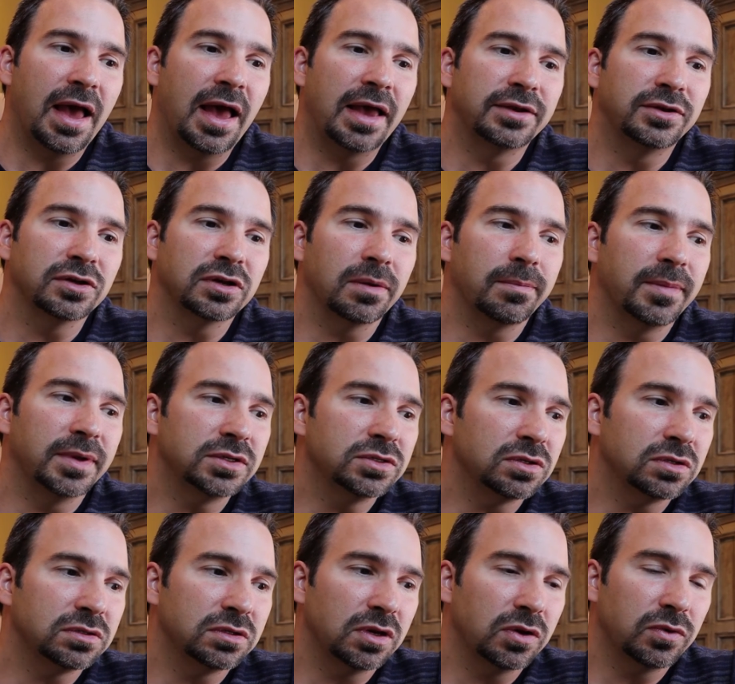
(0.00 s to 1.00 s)
I took a
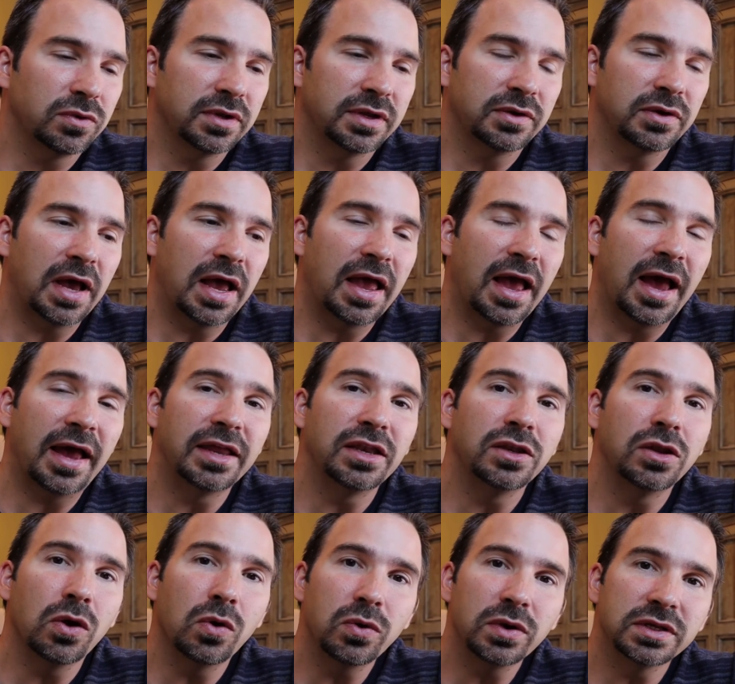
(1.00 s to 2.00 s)
mental note and I, I
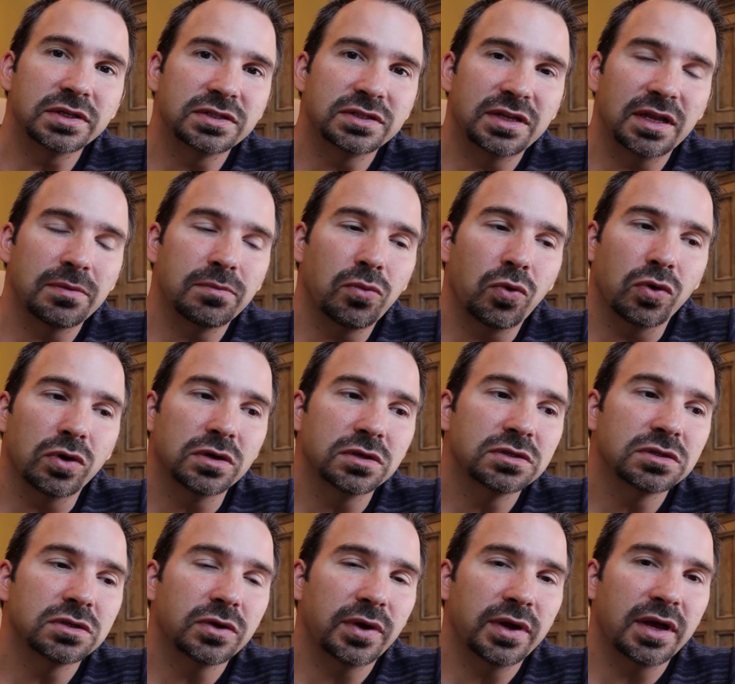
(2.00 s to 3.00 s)
noticed it more.
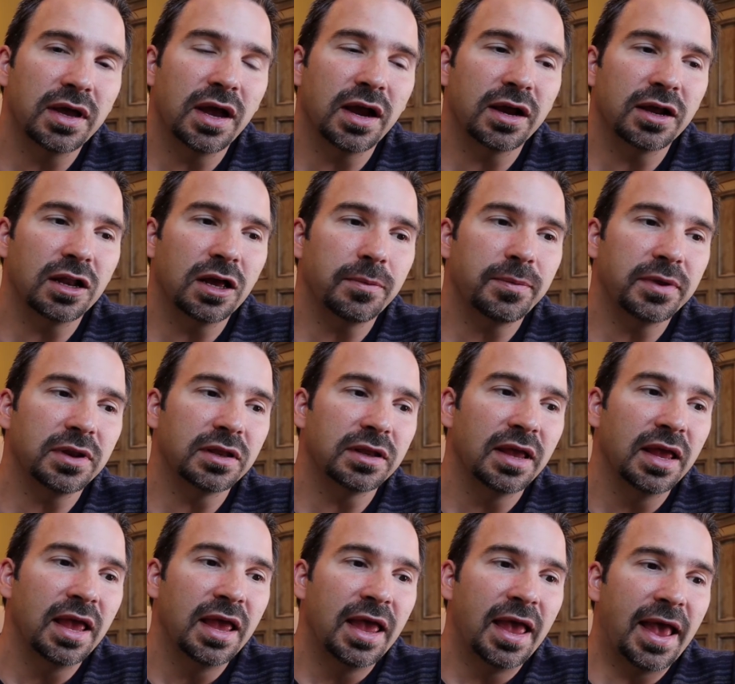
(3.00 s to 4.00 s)
And so I hung it up and
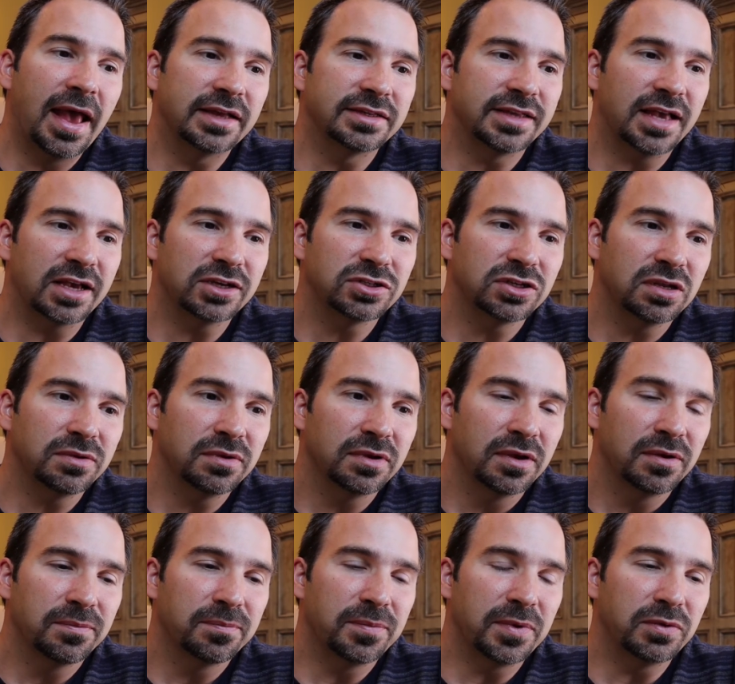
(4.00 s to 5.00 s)
it has actually
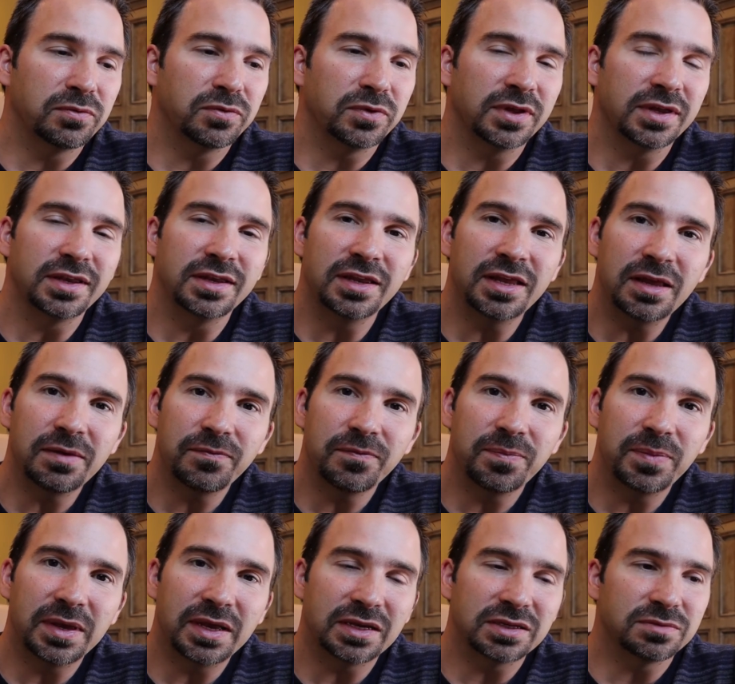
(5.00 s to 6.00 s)
been really
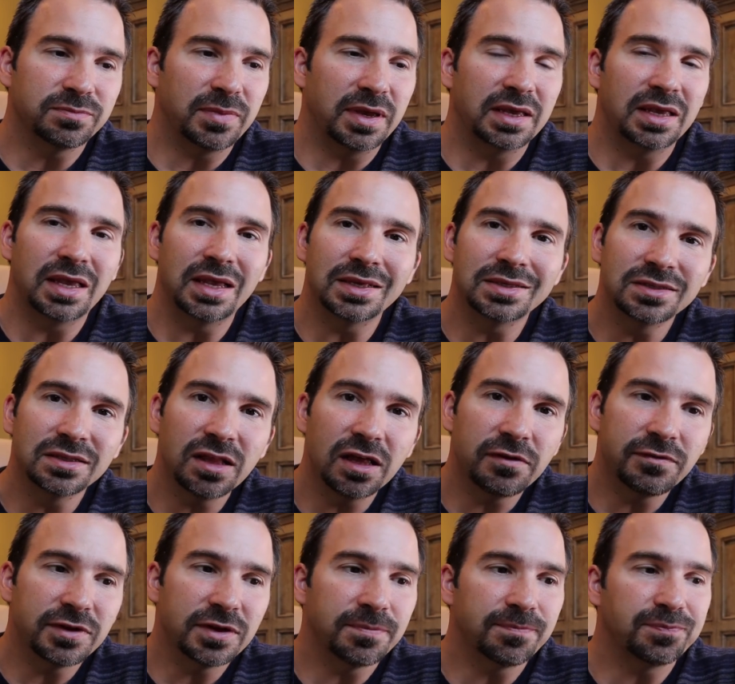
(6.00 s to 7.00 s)
neat because my kids
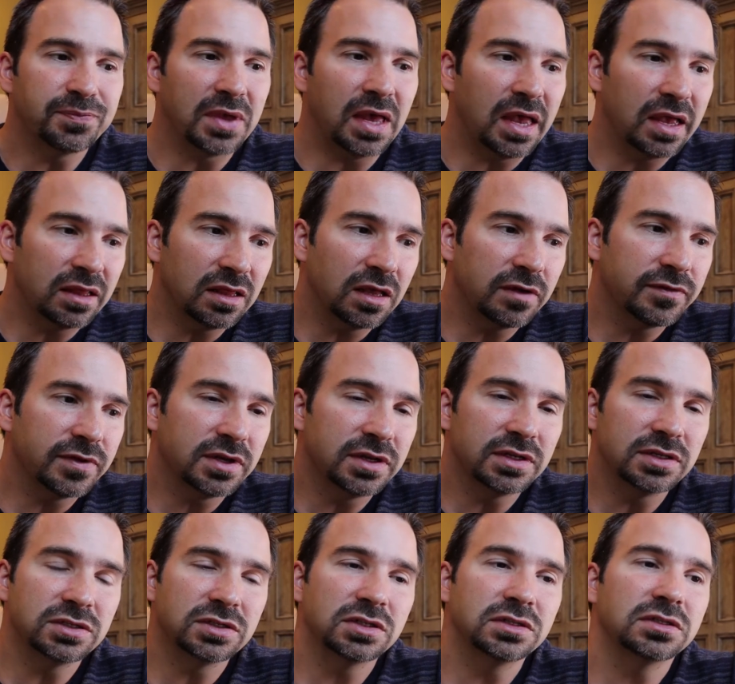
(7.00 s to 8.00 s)
love it. I love it.
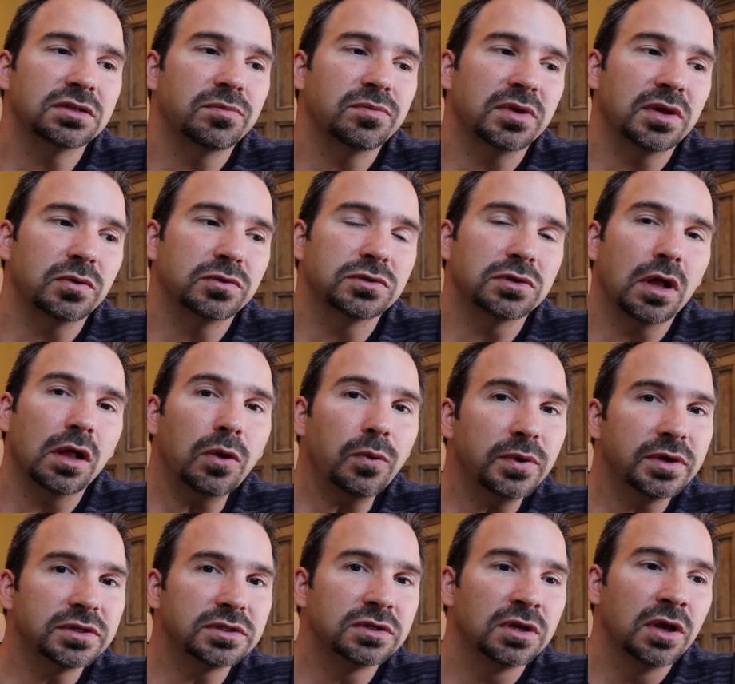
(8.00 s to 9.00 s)
And it's just something I was
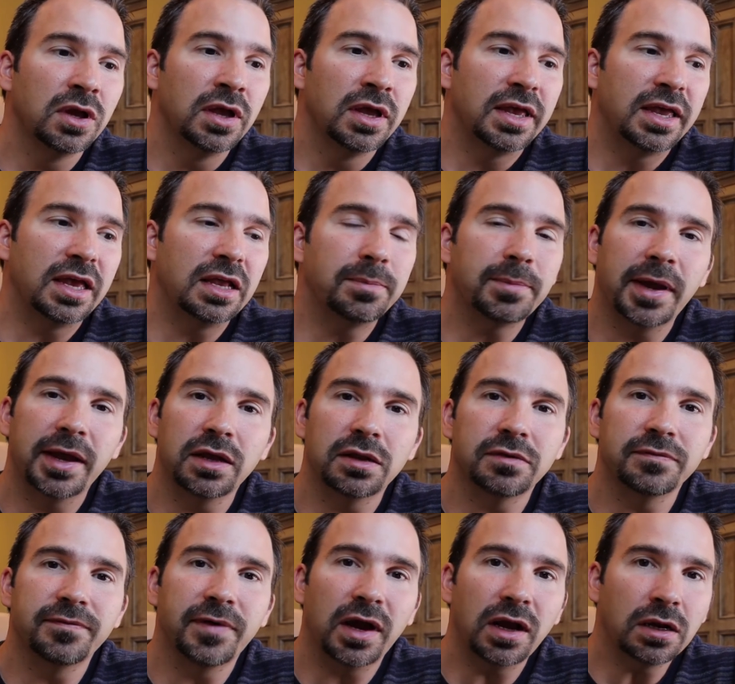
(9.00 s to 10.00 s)
always in my
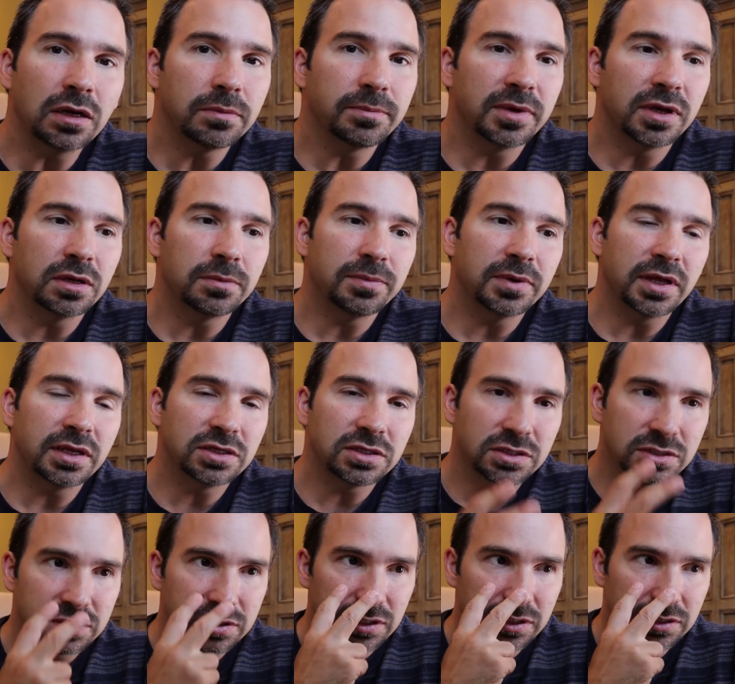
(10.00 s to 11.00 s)
environment, but I
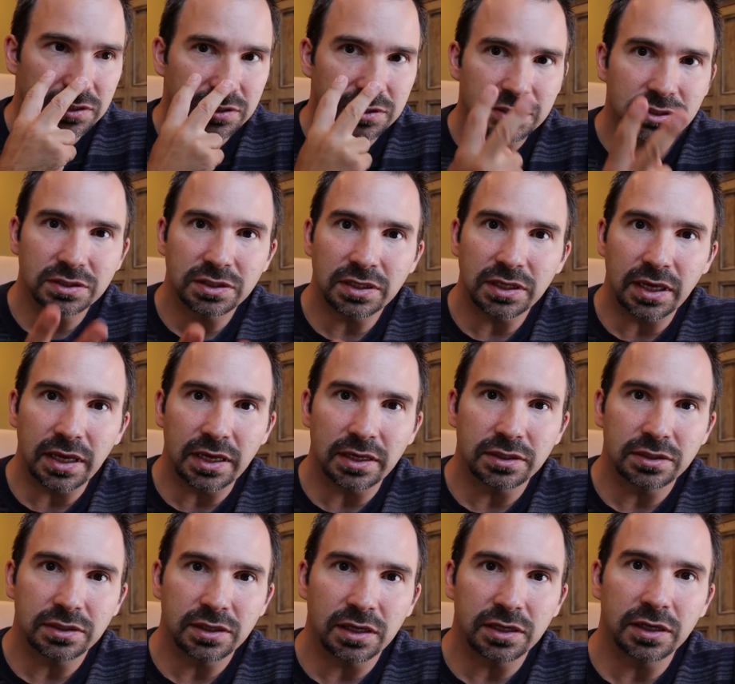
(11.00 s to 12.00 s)
just didn't see
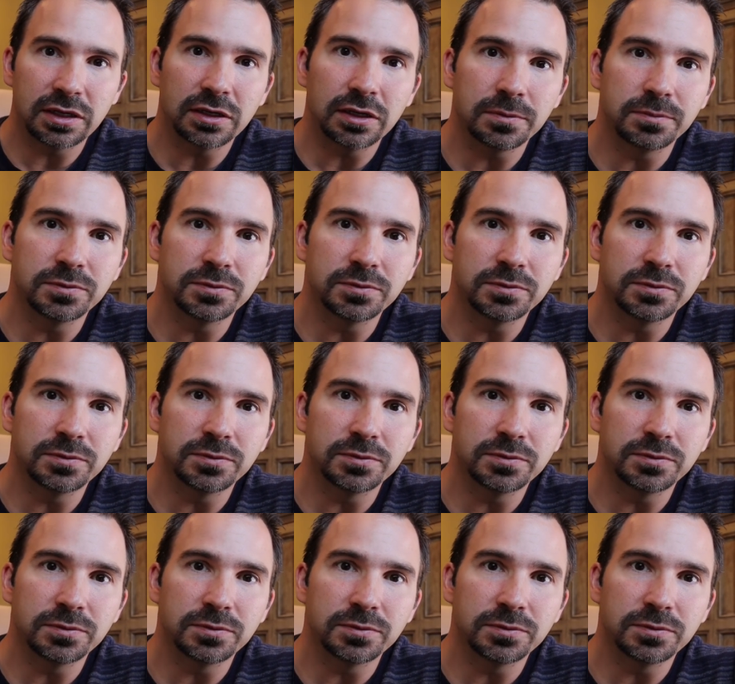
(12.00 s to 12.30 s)
it. I didn't